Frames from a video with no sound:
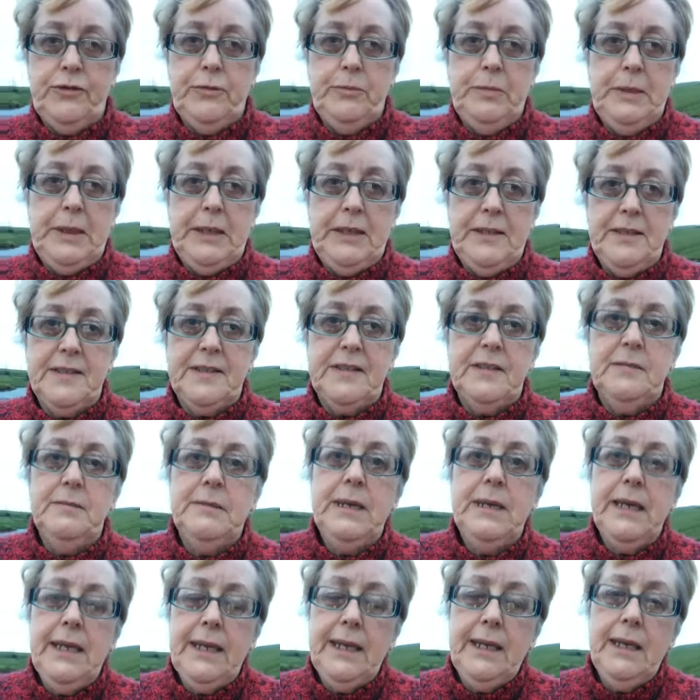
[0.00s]
because to
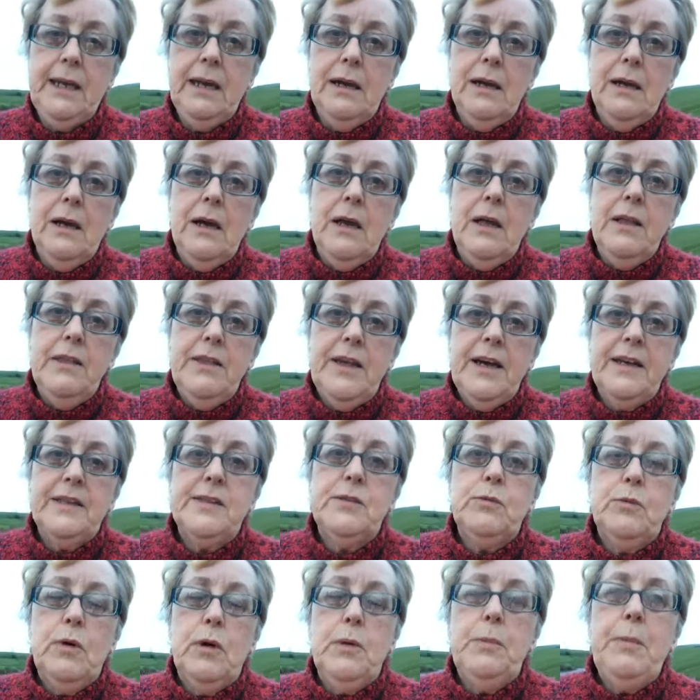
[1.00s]
me that's
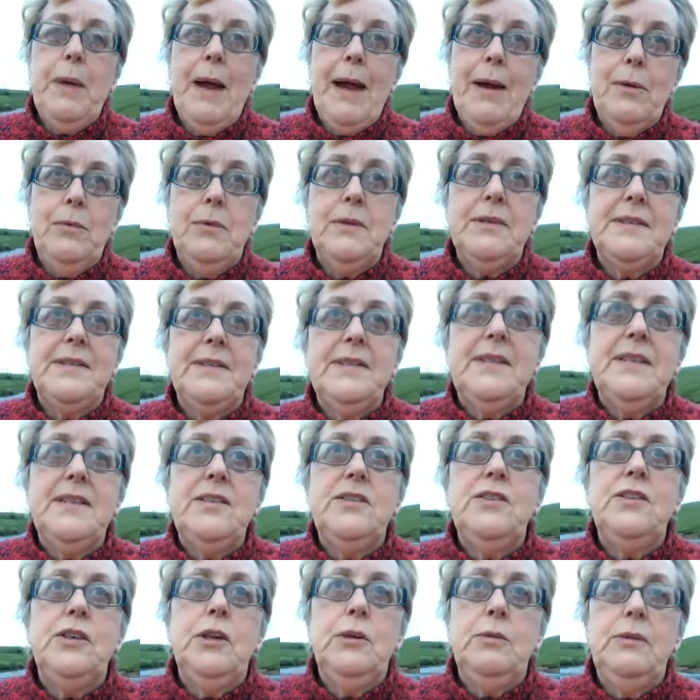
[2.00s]
what powers
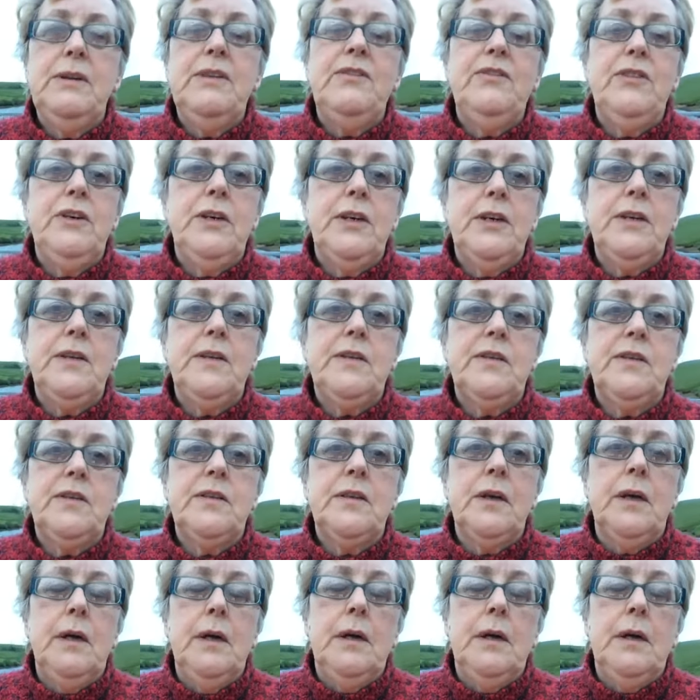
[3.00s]
this universe,